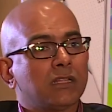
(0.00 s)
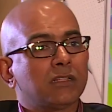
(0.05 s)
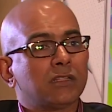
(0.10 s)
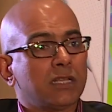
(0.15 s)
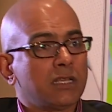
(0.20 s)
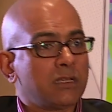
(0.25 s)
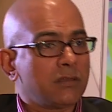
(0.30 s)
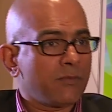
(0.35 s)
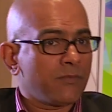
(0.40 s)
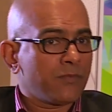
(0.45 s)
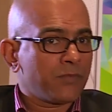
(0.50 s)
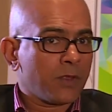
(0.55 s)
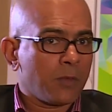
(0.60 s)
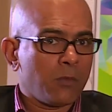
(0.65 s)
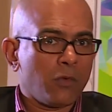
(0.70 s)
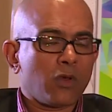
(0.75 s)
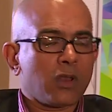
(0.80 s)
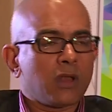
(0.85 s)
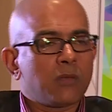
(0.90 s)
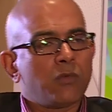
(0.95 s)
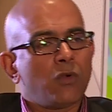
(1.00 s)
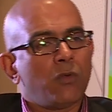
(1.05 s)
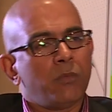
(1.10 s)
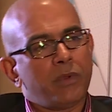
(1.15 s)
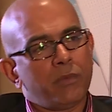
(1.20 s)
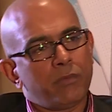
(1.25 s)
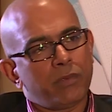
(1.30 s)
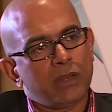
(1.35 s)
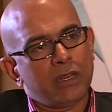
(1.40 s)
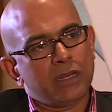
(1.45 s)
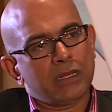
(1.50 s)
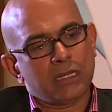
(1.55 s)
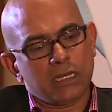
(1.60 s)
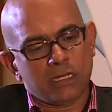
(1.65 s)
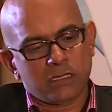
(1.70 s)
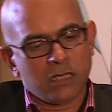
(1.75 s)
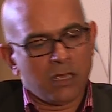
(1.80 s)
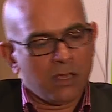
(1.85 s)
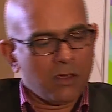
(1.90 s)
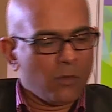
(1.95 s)
other thing, more and more people
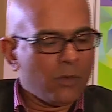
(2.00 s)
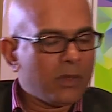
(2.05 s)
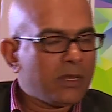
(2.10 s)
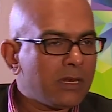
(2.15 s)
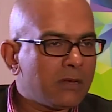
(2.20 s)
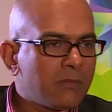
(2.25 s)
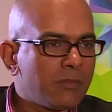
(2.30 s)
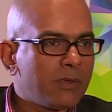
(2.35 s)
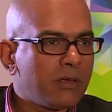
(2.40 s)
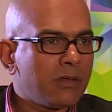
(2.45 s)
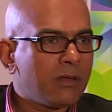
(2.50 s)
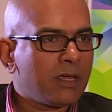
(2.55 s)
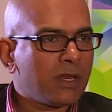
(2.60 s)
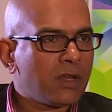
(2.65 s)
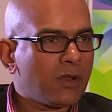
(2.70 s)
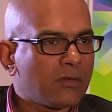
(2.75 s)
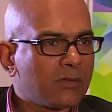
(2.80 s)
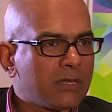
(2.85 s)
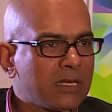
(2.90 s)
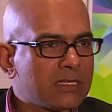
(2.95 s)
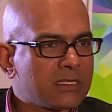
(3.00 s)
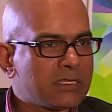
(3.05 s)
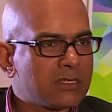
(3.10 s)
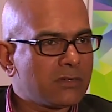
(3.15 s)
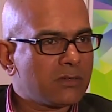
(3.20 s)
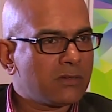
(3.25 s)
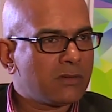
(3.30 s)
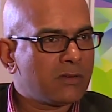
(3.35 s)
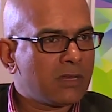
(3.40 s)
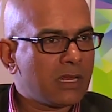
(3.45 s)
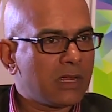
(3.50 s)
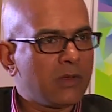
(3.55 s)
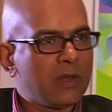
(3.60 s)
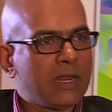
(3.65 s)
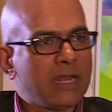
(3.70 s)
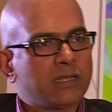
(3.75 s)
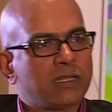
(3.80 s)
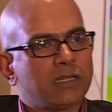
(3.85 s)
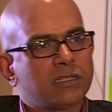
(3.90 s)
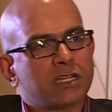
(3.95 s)
increase. We need things to
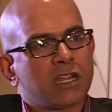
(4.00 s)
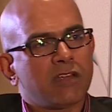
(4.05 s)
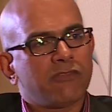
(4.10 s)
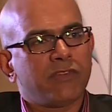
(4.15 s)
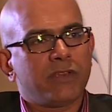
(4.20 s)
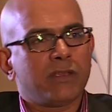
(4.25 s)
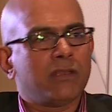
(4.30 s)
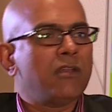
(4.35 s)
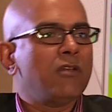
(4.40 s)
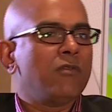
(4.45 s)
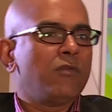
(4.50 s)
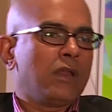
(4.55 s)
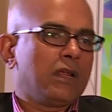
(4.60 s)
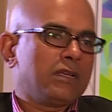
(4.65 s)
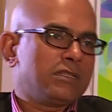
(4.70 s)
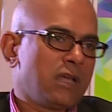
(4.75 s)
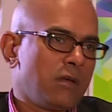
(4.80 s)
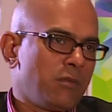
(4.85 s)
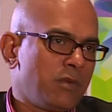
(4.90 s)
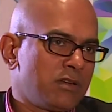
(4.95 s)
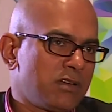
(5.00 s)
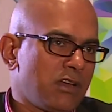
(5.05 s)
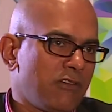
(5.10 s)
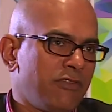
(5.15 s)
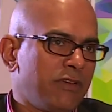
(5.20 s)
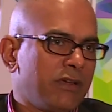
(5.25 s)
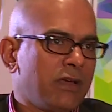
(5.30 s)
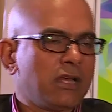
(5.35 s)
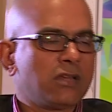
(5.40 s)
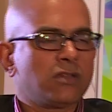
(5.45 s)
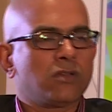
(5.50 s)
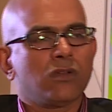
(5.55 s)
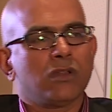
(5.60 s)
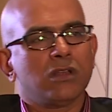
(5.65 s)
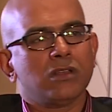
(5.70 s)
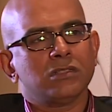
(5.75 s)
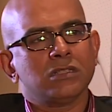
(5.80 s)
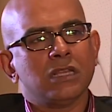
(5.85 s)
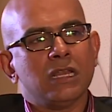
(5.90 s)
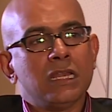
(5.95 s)
regulate the traffic. For example, traffic
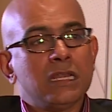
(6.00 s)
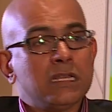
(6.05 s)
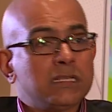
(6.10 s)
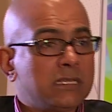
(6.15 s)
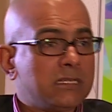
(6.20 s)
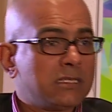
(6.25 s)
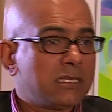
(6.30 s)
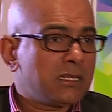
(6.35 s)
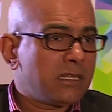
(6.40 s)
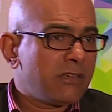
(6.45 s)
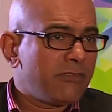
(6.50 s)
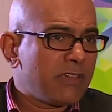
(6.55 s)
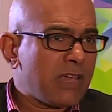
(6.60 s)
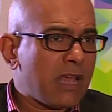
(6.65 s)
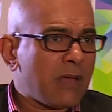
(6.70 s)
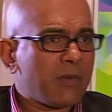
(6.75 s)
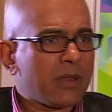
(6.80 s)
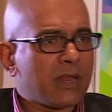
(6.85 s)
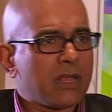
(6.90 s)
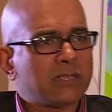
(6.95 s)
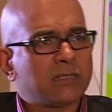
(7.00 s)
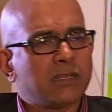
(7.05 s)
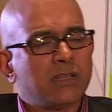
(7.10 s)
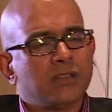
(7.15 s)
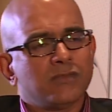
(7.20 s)
controllers, CCTV cameras,